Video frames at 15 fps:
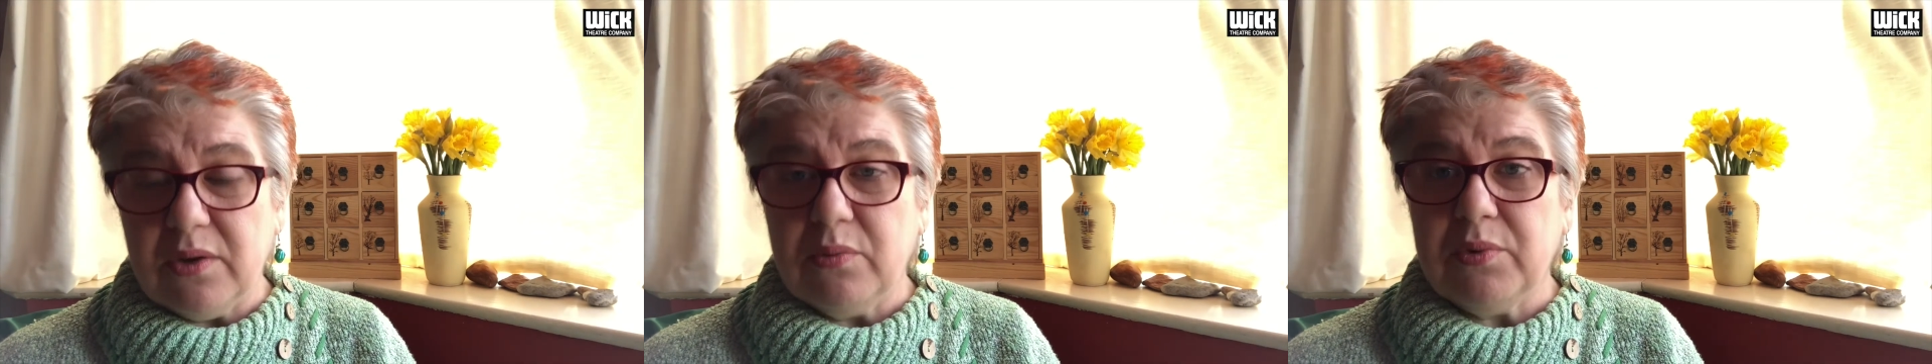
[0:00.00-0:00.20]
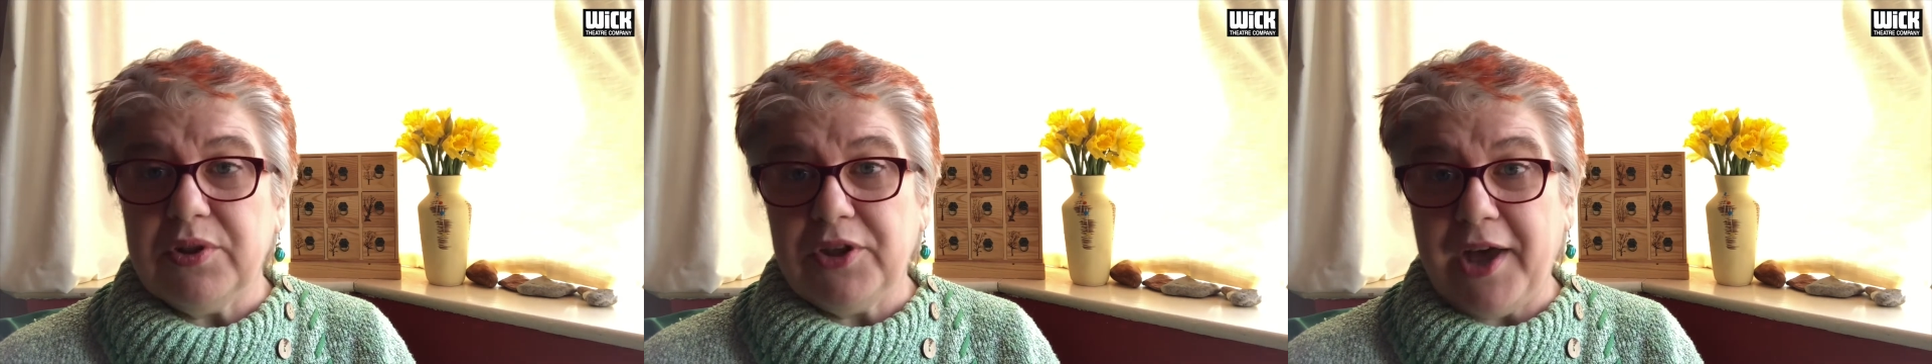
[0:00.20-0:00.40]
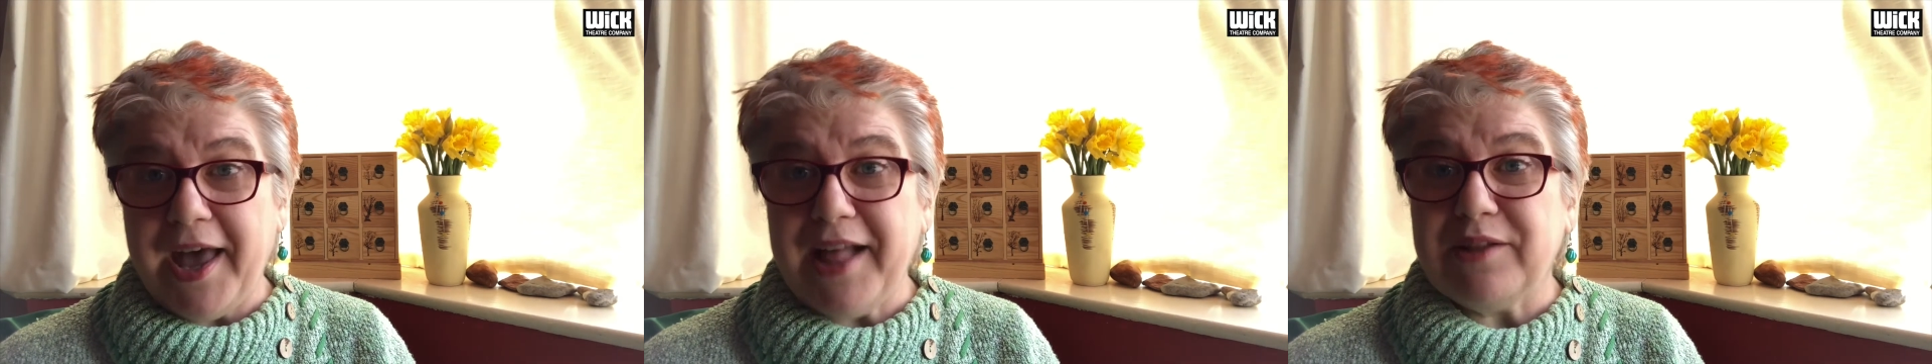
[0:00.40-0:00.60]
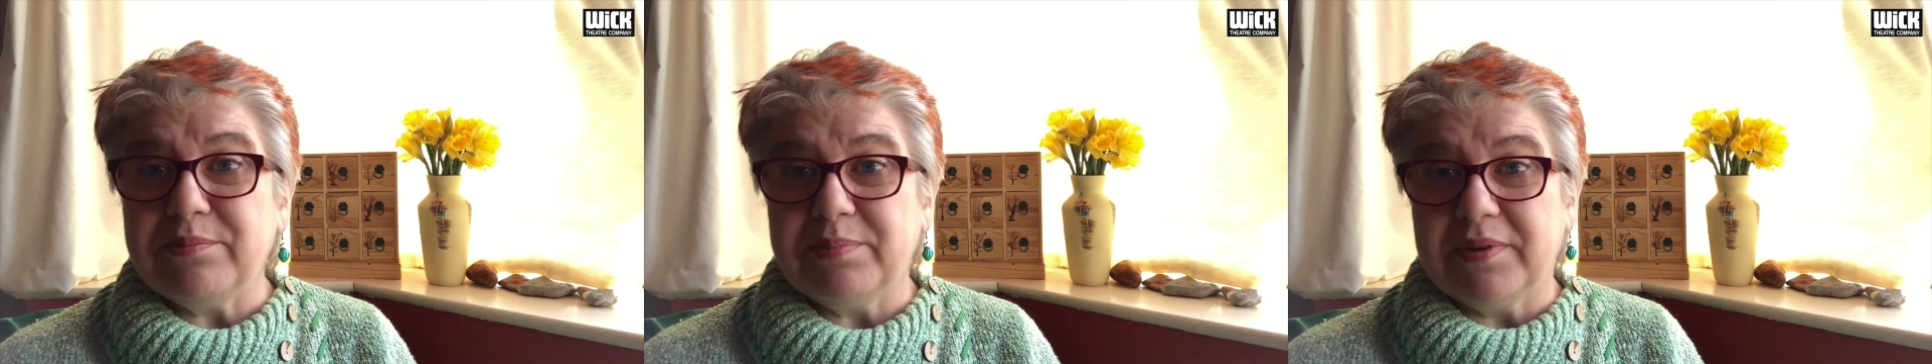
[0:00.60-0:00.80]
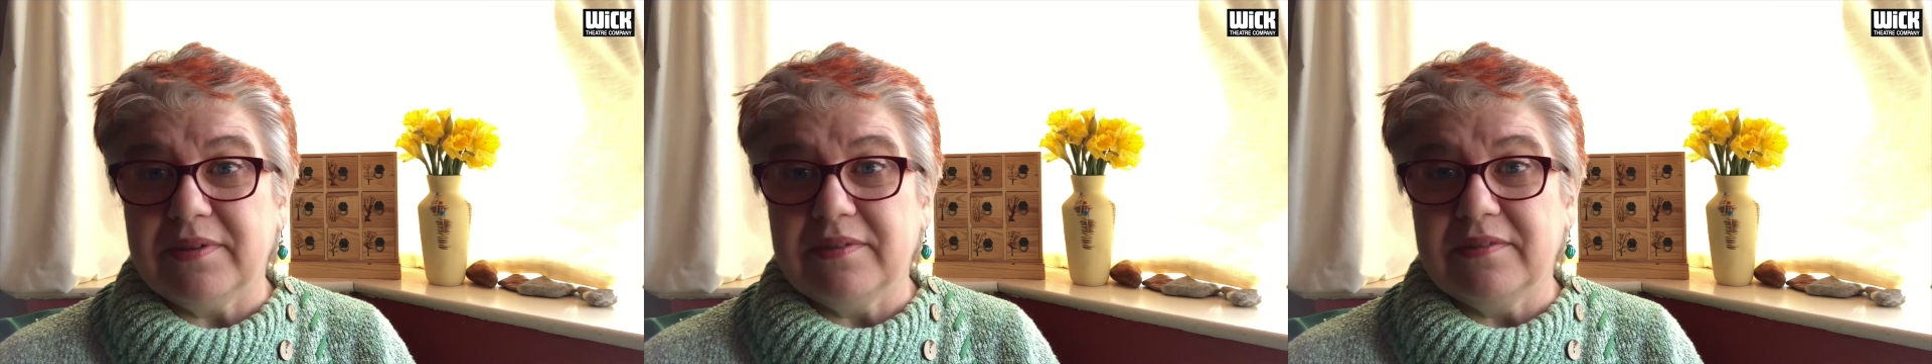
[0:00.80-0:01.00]
with her help,
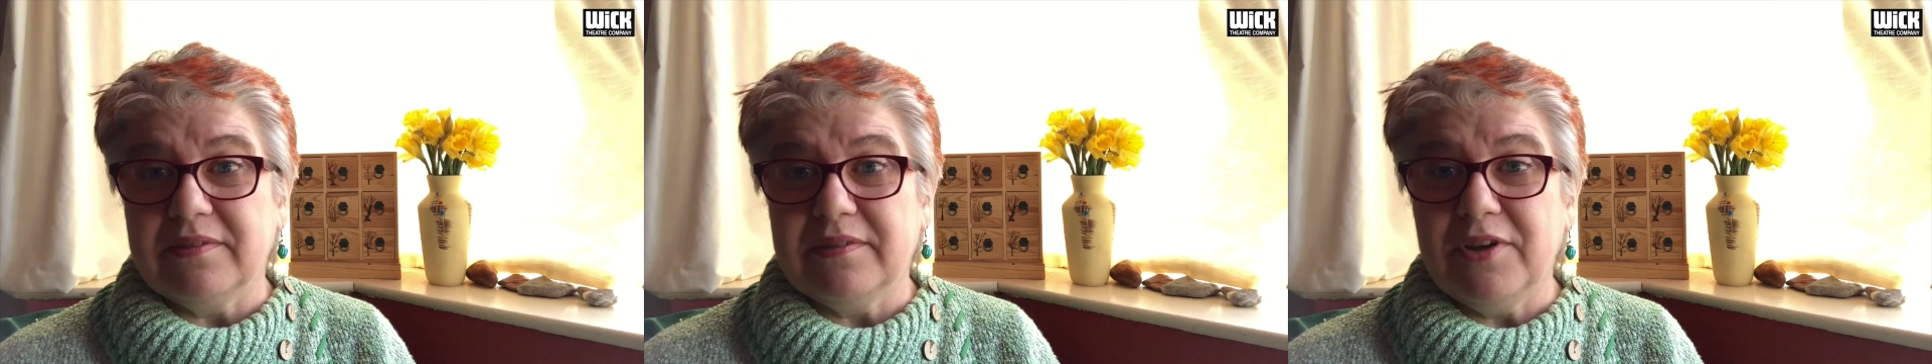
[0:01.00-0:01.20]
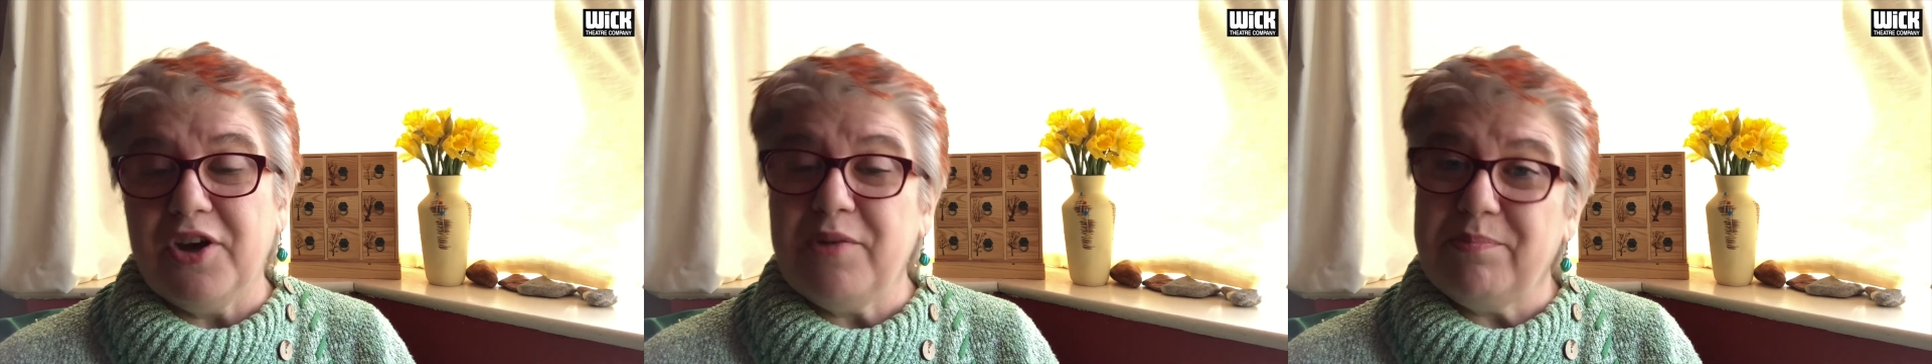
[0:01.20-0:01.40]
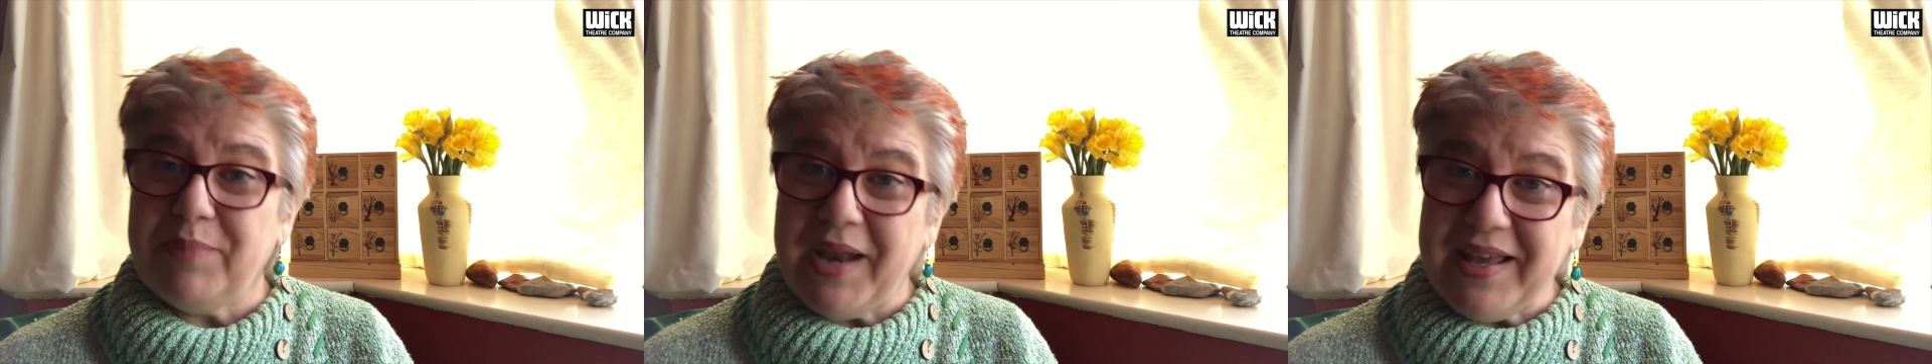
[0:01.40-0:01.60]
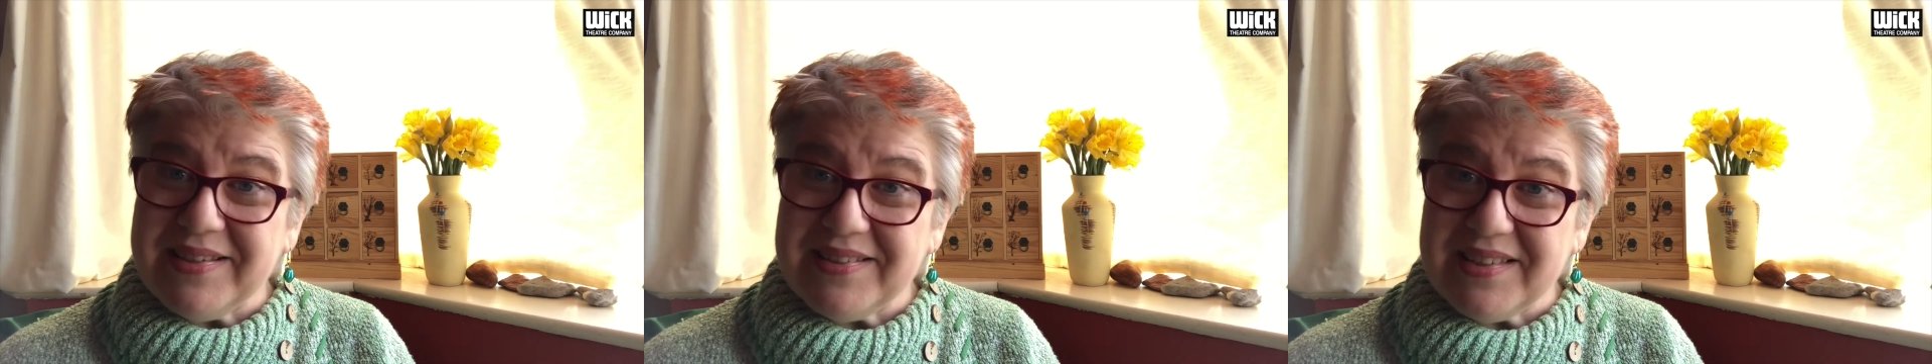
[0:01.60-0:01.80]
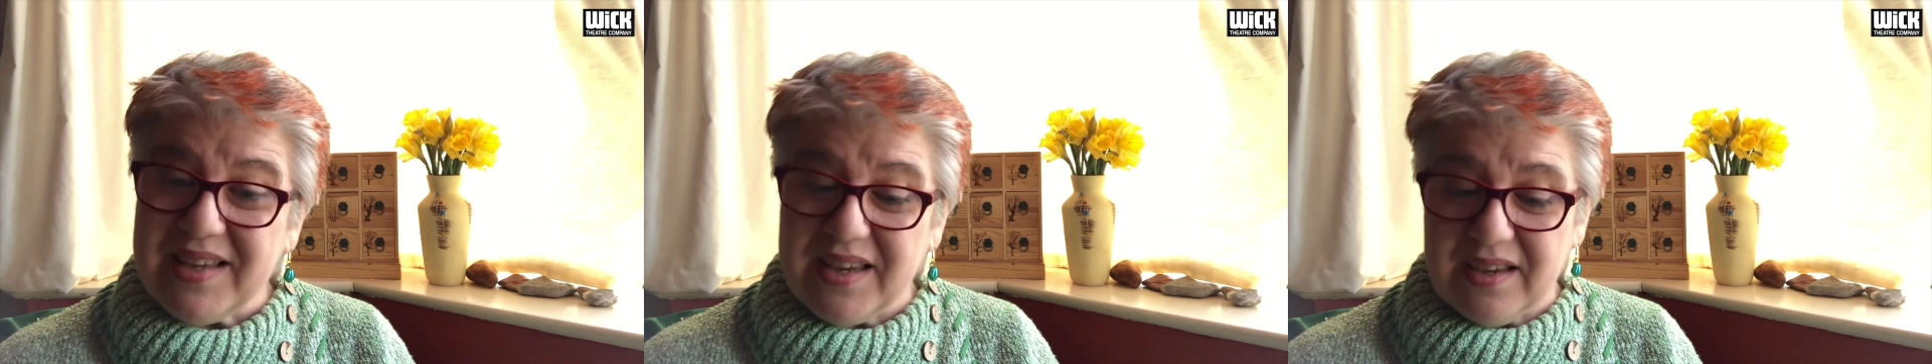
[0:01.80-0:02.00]
her
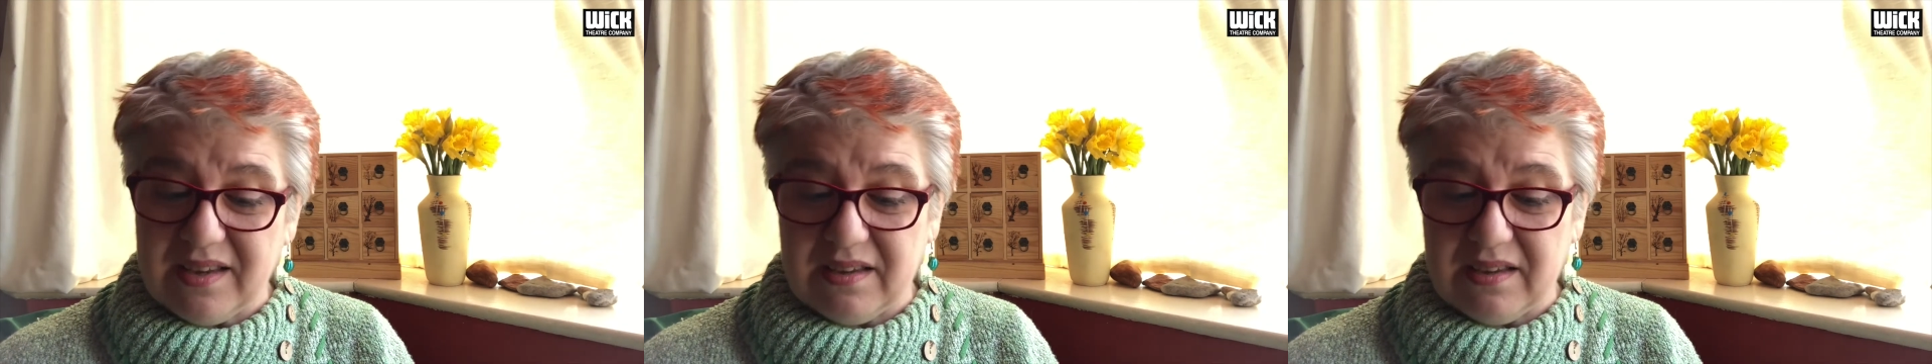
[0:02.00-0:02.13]
blessing.